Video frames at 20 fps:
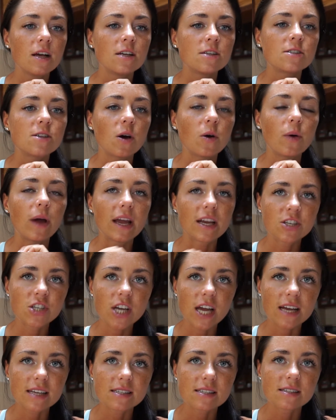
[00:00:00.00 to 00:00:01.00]
So
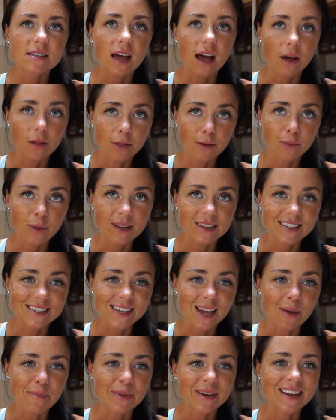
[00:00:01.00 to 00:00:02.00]
AGS, Health and
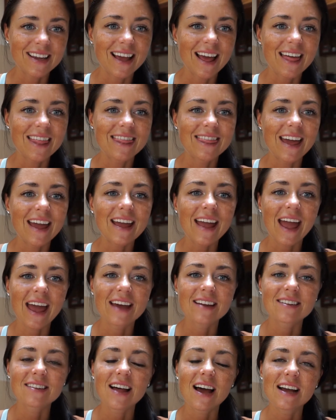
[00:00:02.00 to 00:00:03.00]
Wellness Company, they
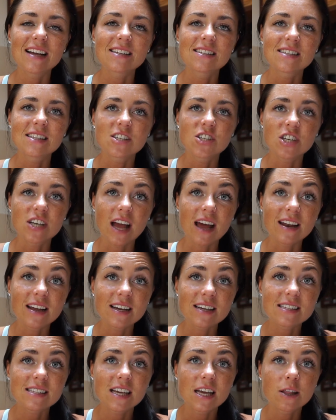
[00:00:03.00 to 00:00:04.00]
analyze the
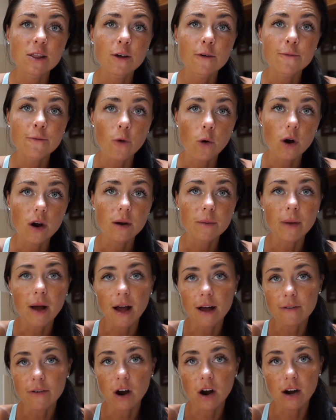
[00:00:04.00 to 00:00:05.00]
genetics in the form
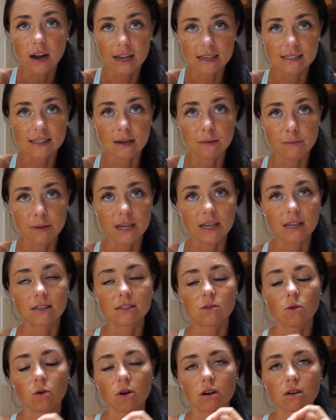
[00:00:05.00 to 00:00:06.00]
of our
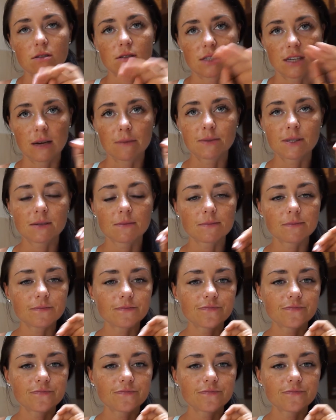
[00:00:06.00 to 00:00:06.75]
SNPs or SNPs.